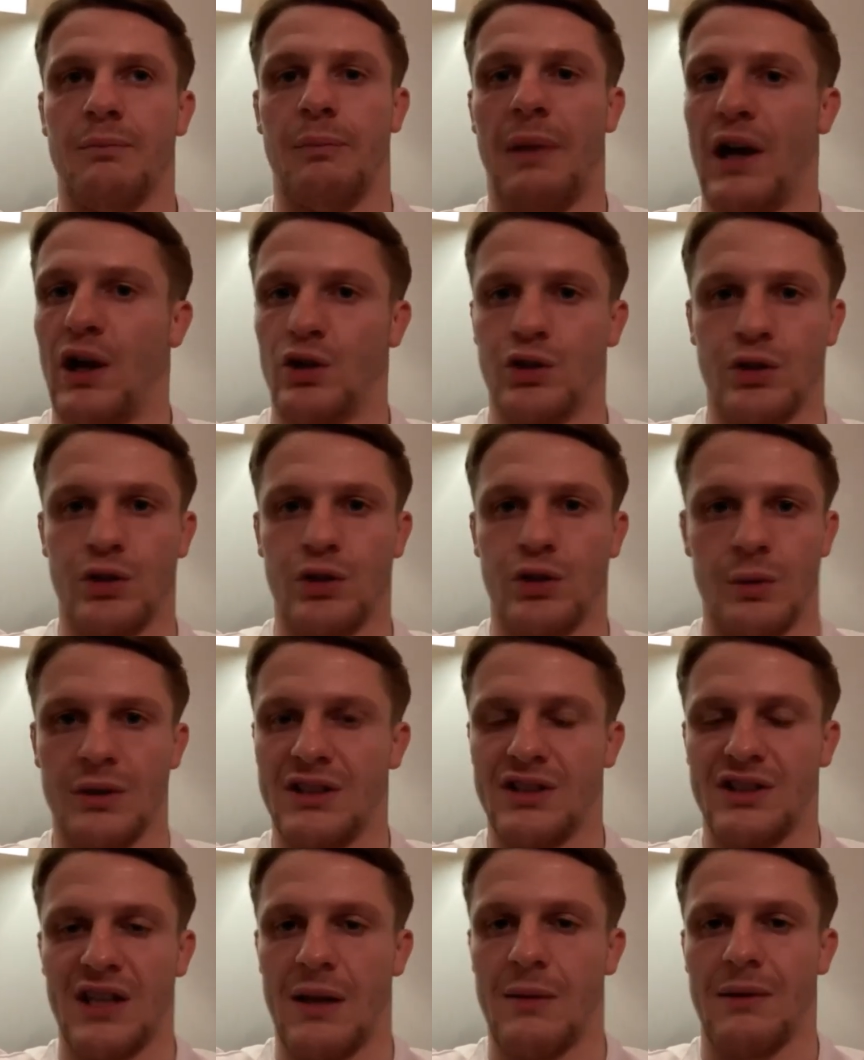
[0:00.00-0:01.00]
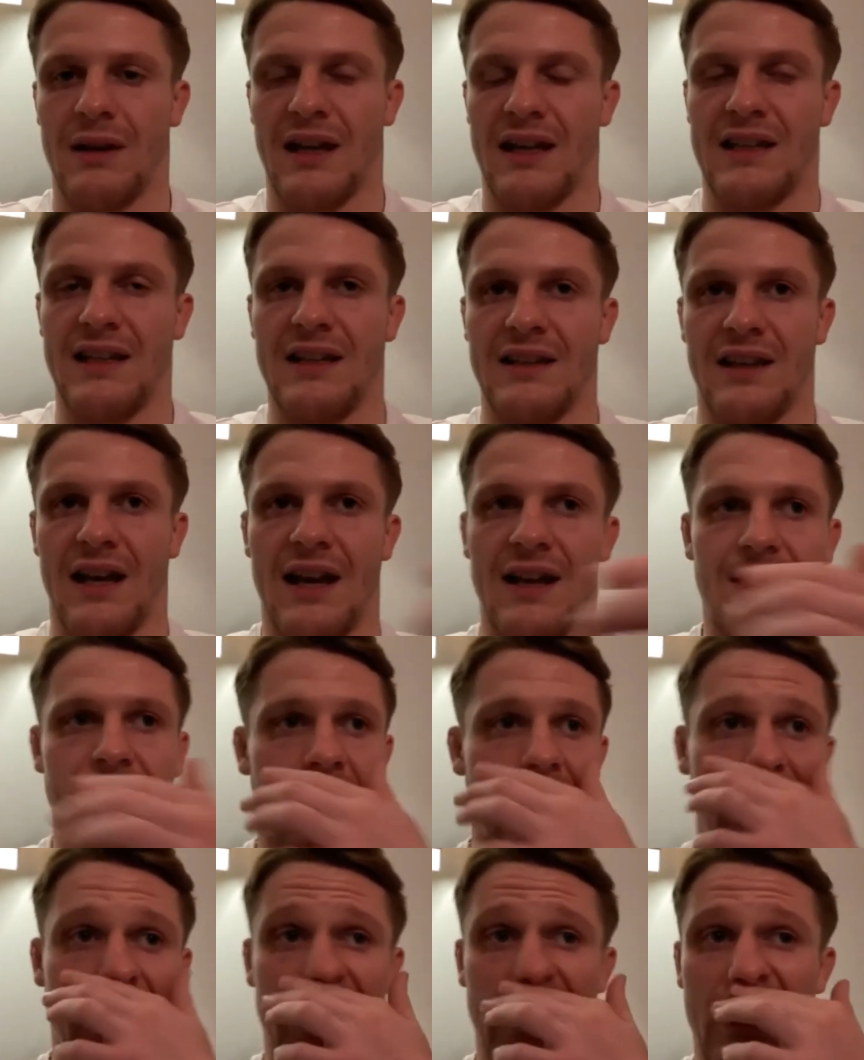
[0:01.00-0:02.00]
Bellator was the same guy.
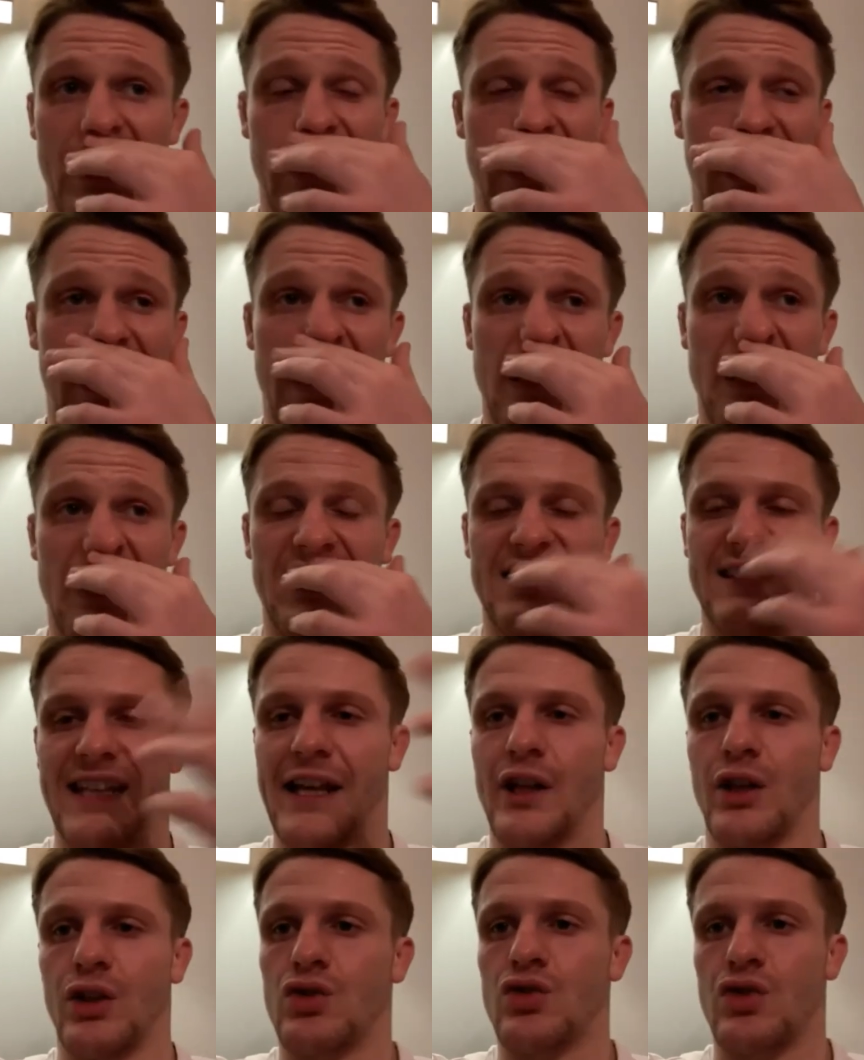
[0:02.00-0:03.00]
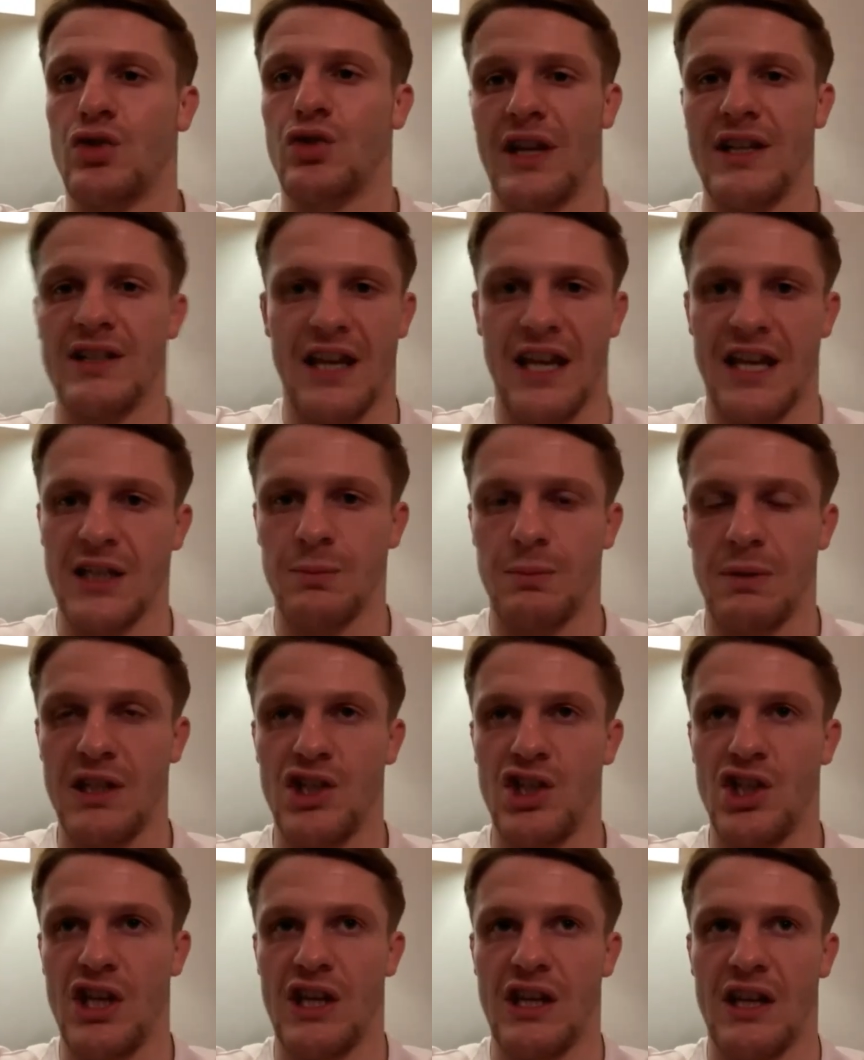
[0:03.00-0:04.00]
That guy, Azale, trains at
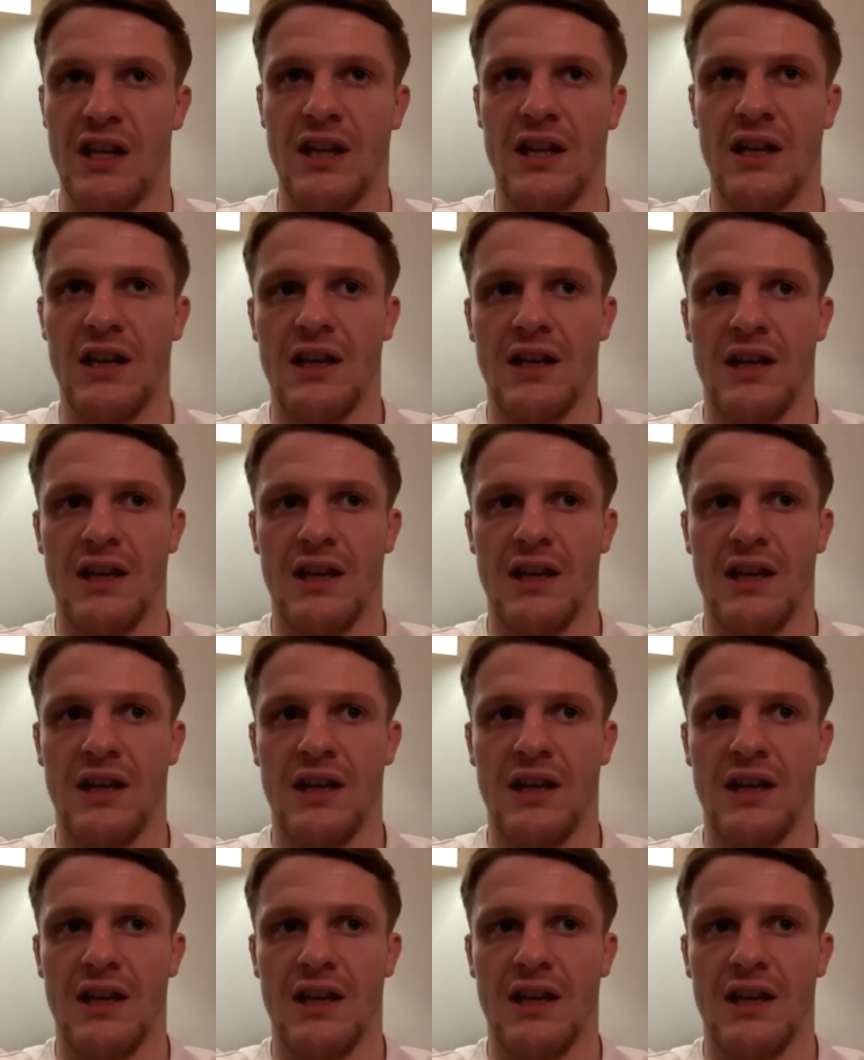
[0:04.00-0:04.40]
SBG,